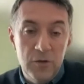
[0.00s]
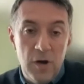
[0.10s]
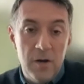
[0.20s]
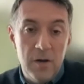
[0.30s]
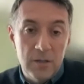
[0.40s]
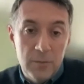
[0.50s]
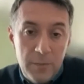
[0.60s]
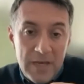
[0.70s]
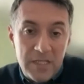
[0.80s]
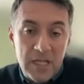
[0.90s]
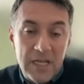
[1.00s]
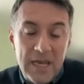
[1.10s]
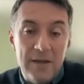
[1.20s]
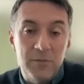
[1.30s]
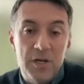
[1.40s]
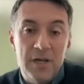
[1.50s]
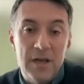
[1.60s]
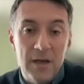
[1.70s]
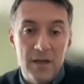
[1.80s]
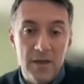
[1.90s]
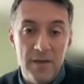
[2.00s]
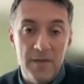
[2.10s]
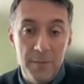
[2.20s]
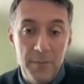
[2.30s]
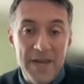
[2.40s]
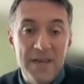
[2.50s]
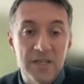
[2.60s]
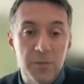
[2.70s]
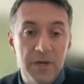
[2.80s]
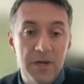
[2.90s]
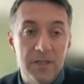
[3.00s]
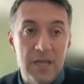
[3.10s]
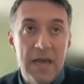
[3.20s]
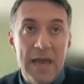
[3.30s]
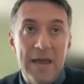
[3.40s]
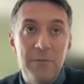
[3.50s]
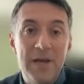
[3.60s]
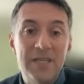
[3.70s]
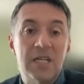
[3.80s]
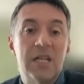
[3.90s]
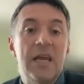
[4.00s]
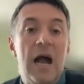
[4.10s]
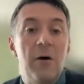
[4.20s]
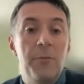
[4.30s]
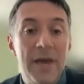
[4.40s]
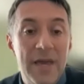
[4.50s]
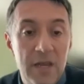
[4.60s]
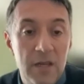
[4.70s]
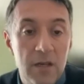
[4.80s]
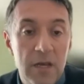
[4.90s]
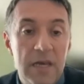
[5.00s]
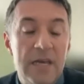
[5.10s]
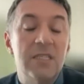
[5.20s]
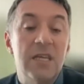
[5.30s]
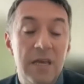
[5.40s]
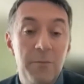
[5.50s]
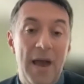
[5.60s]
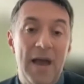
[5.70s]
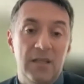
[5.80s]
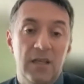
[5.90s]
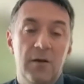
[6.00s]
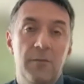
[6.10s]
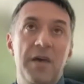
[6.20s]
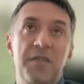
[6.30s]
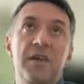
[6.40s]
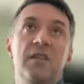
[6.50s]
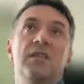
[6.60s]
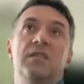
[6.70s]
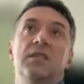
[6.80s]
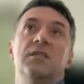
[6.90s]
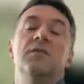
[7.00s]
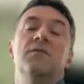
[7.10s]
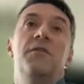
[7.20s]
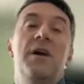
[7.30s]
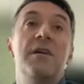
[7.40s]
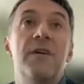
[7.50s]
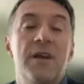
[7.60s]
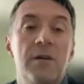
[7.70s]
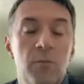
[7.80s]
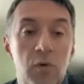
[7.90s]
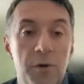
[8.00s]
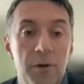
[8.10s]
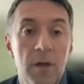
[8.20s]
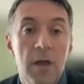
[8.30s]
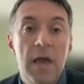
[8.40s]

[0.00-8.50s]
are basically capturing the pain experience and basically how pain is impacting them. I think this is very, very important,